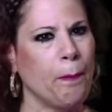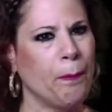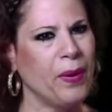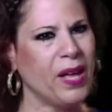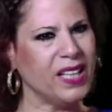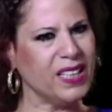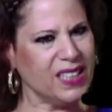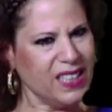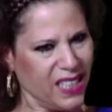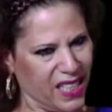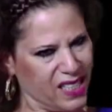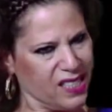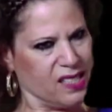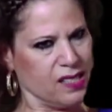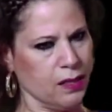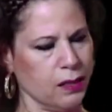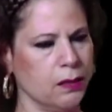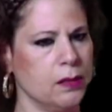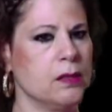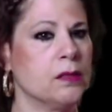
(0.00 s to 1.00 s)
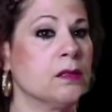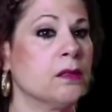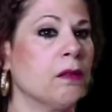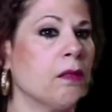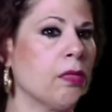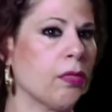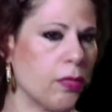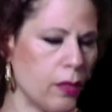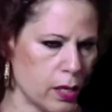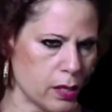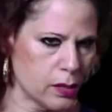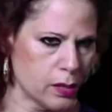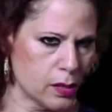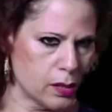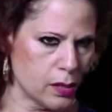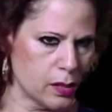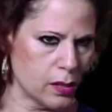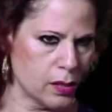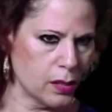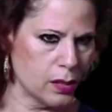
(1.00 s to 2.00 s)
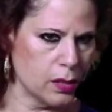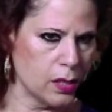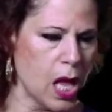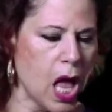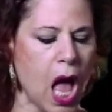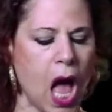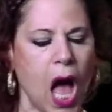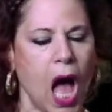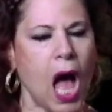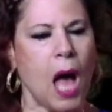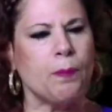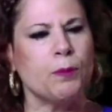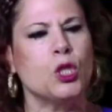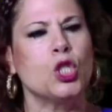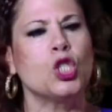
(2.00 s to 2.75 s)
But listen to this. I'm